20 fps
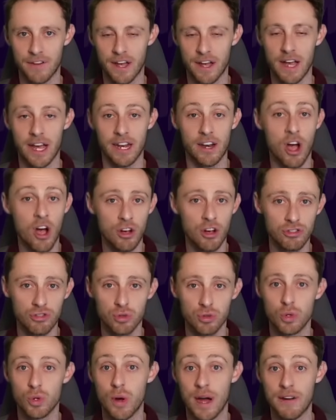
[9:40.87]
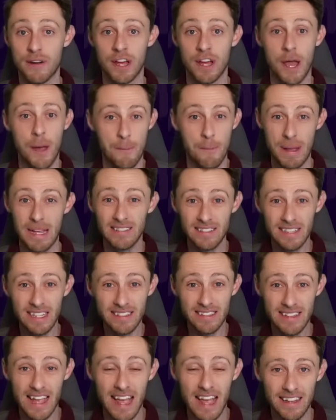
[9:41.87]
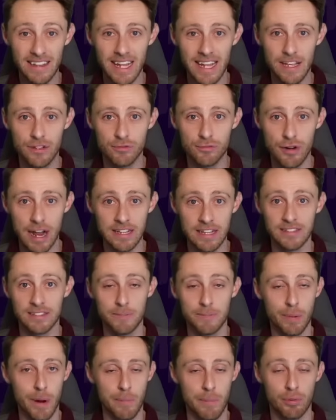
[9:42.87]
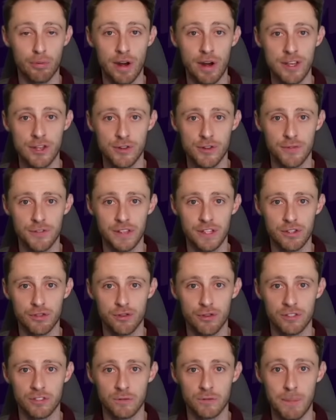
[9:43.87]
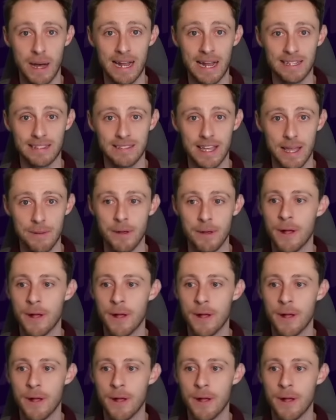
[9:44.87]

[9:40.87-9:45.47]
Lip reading: And Arsenal, who have basically 10 days rest in preparation for this Crystal Palace game,